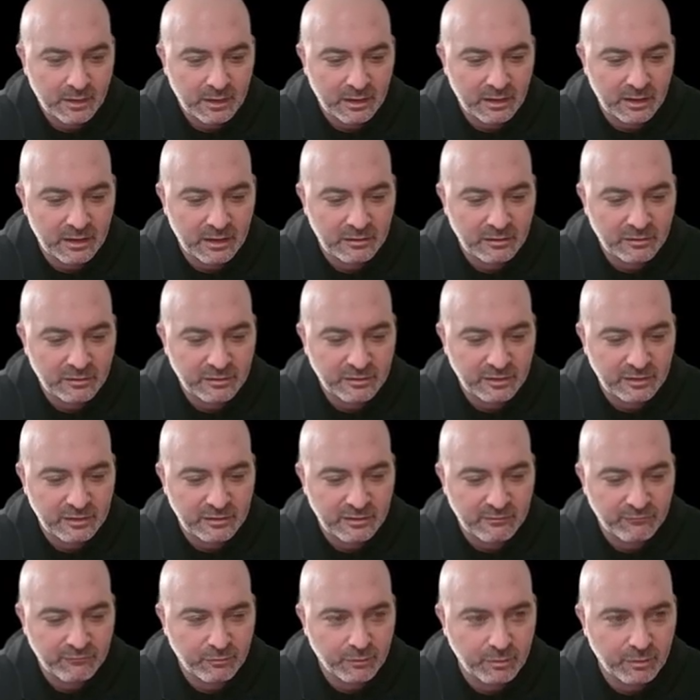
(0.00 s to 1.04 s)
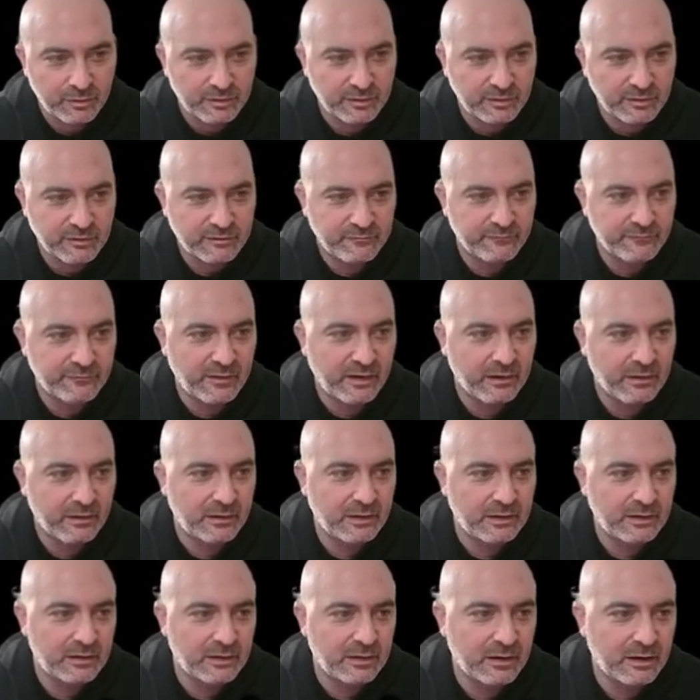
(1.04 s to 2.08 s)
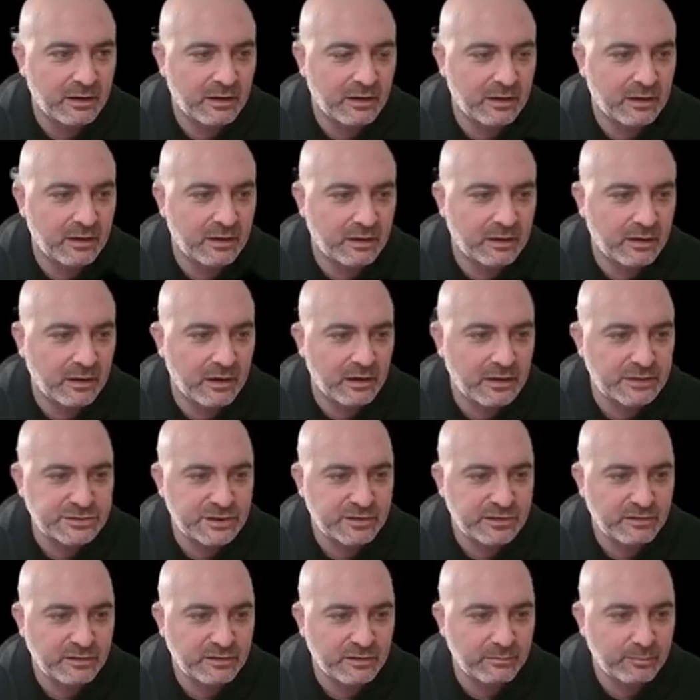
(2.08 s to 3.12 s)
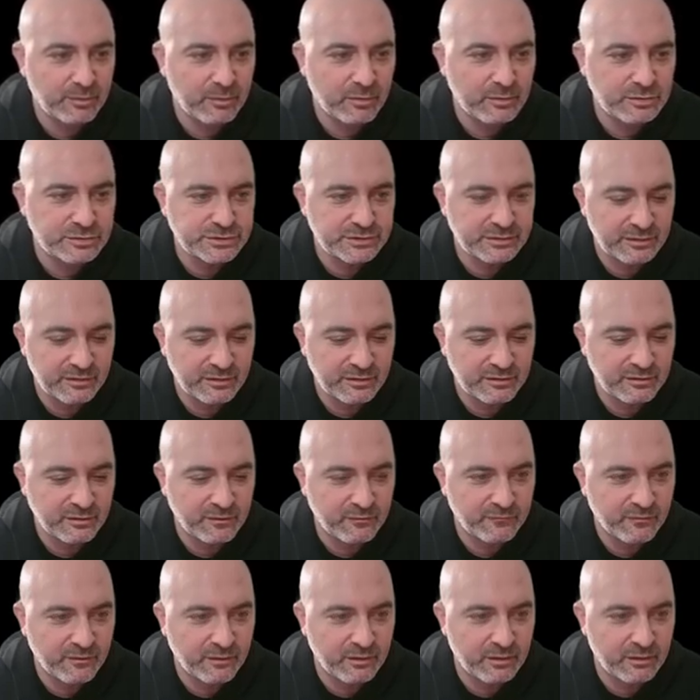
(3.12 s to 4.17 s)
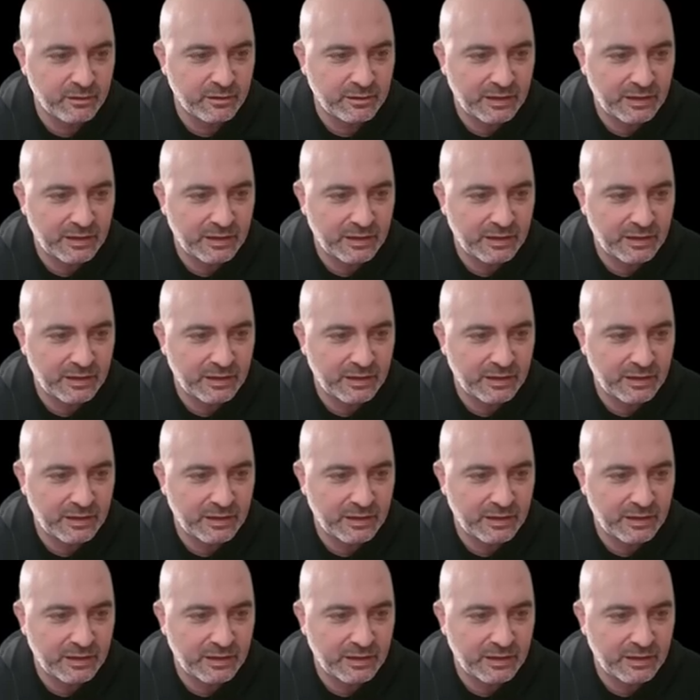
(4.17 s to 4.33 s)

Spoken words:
And you see Veroli is very cautiously approaching this so far.